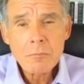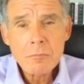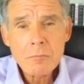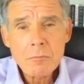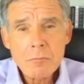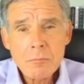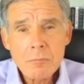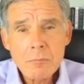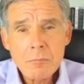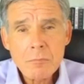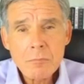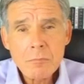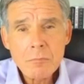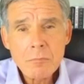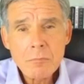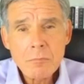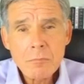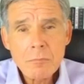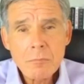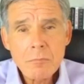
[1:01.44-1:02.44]

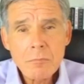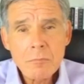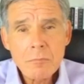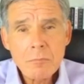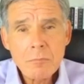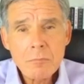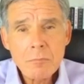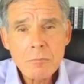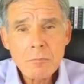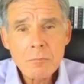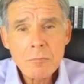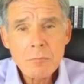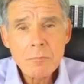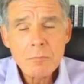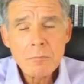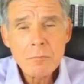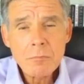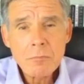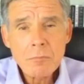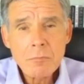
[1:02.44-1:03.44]

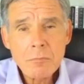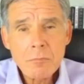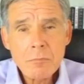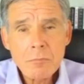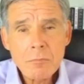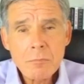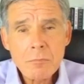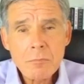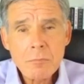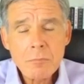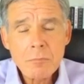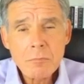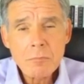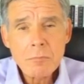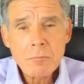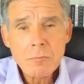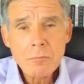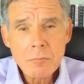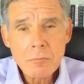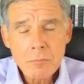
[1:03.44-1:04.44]

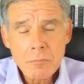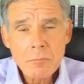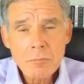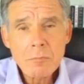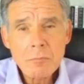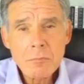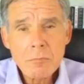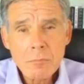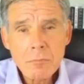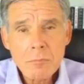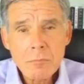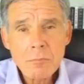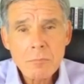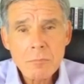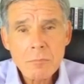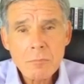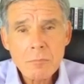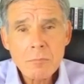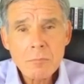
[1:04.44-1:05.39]
The person shown says nothing.